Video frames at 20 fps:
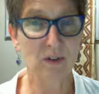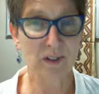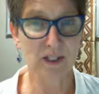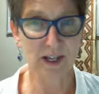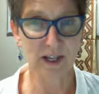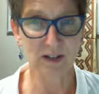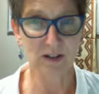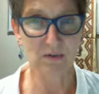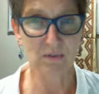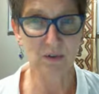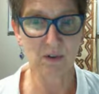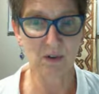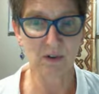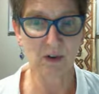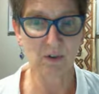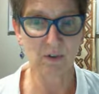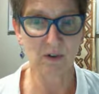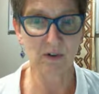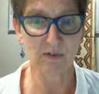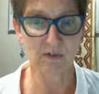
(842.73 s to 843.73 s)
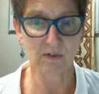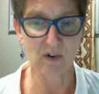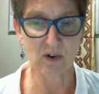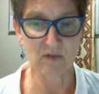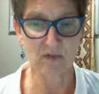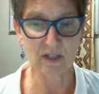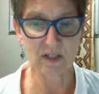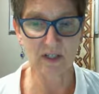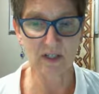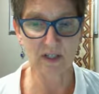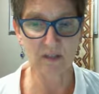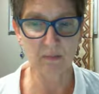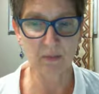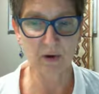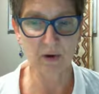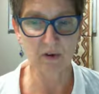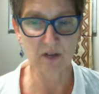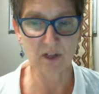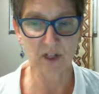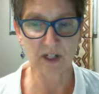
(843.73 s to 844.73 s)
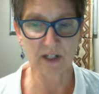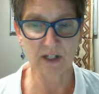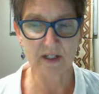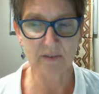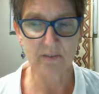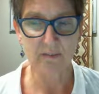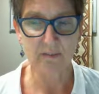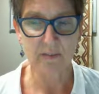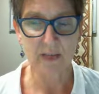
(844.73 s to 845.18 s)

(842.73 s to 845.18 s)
in that community, were involved in this project.